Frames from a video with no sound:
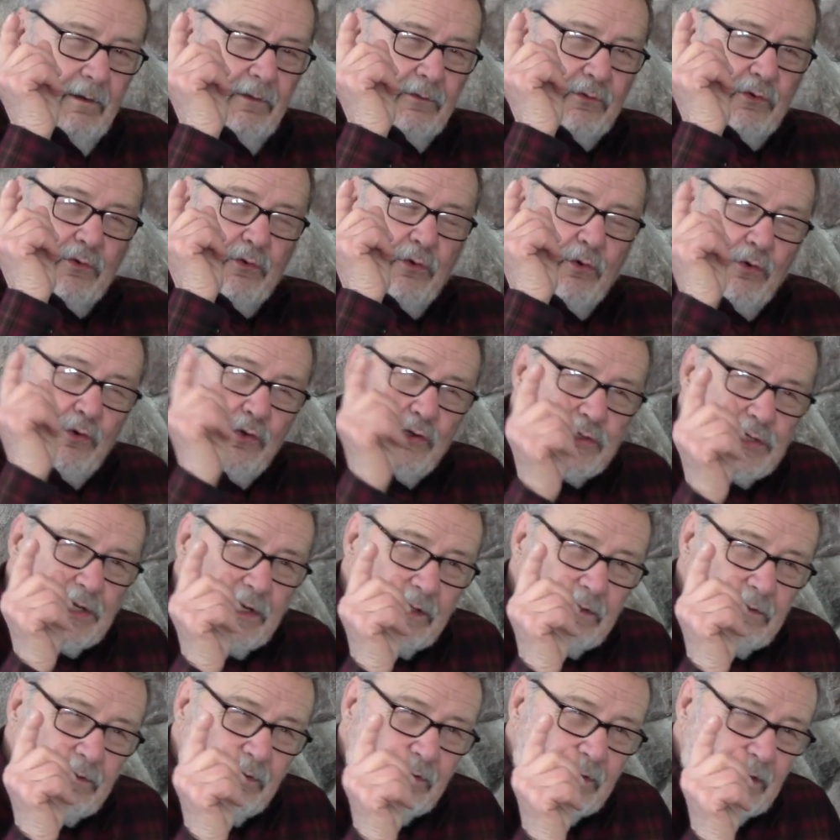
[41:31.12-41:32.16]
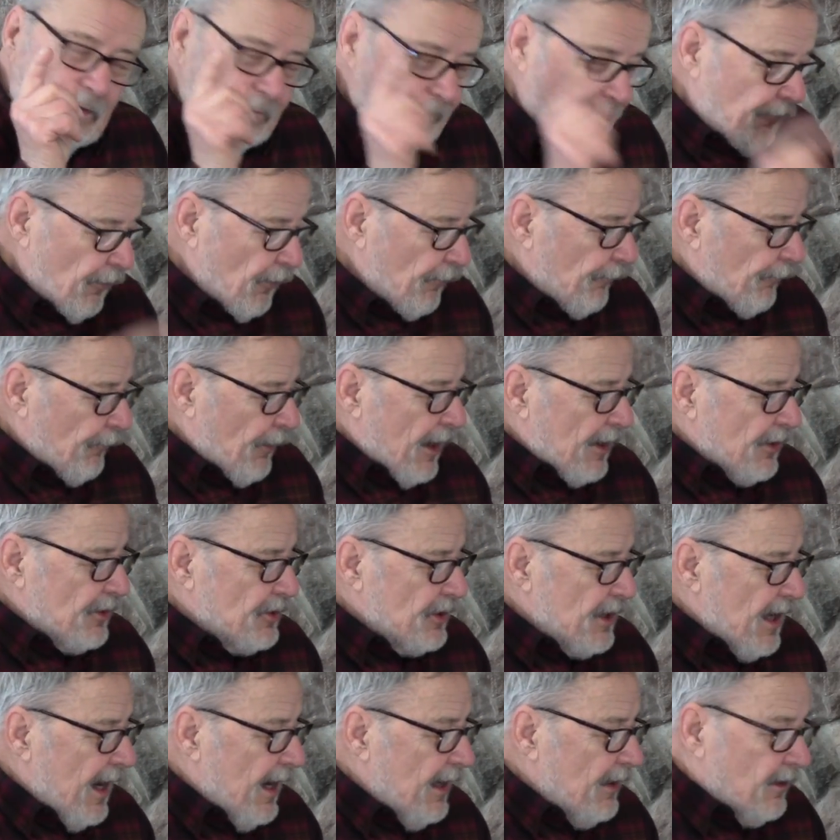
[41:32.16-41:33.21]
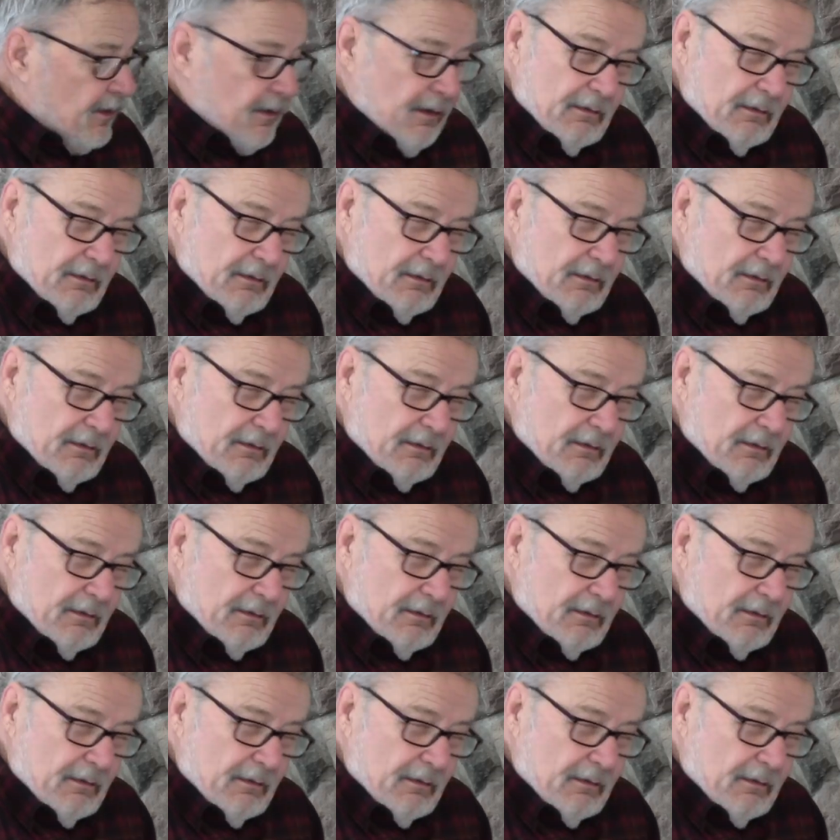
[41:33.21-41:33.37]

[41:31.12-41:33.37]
cruising, looking for fresh signs.